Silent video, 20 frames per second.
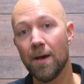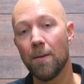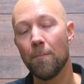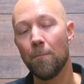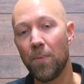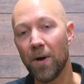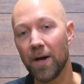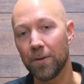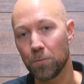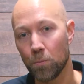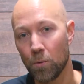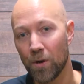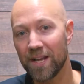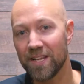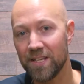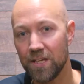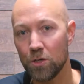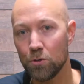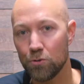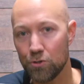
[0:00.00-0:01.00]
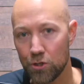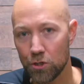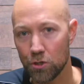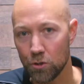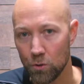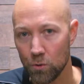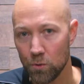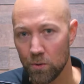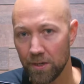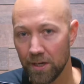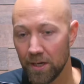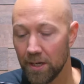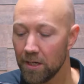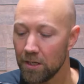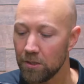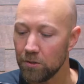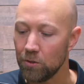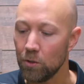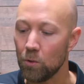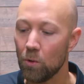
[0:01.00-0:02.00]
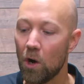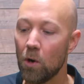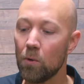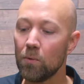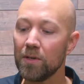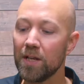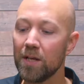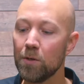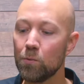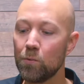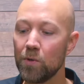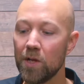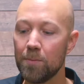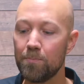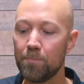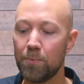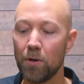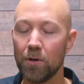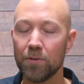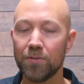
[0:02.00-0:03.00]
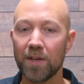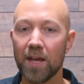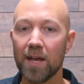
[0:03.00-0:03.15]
But when you do, you only repot